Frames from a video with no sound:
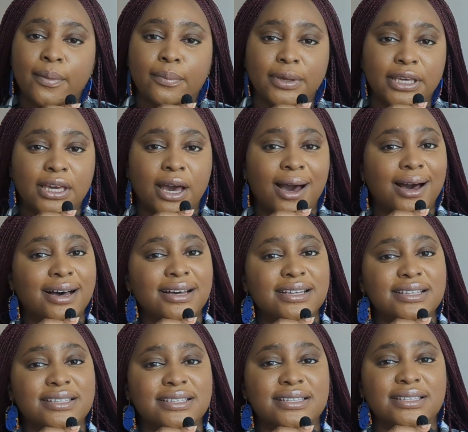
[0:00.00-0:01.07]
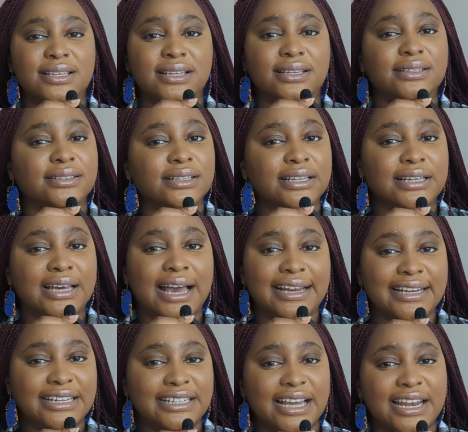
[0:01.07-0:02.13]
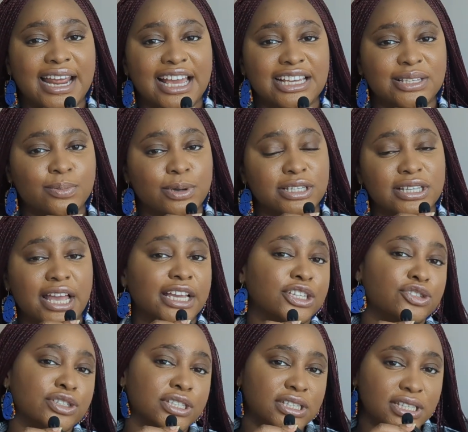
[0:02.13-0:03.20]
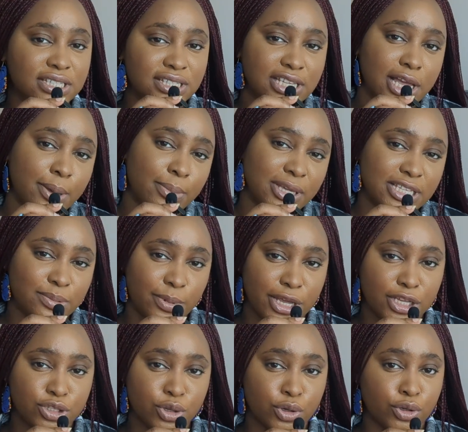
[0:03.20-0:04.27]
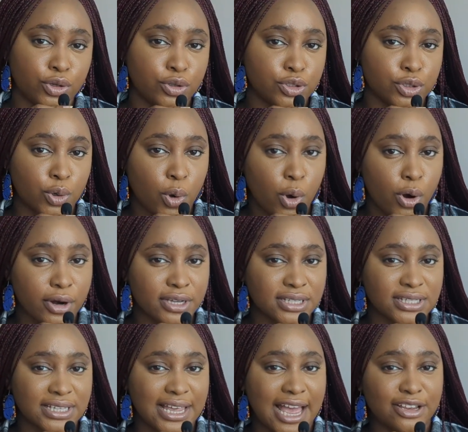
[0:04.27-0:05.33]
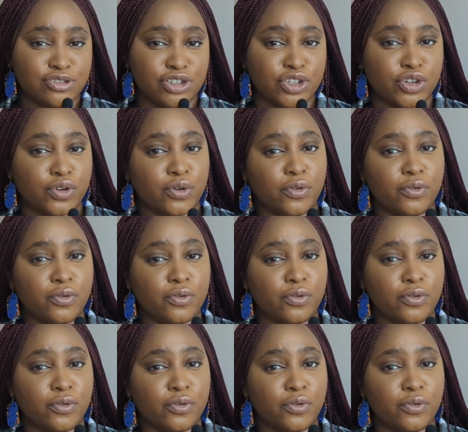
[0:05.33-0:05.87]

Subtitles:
because the Canadian Express Entry System is based on your scores, gathering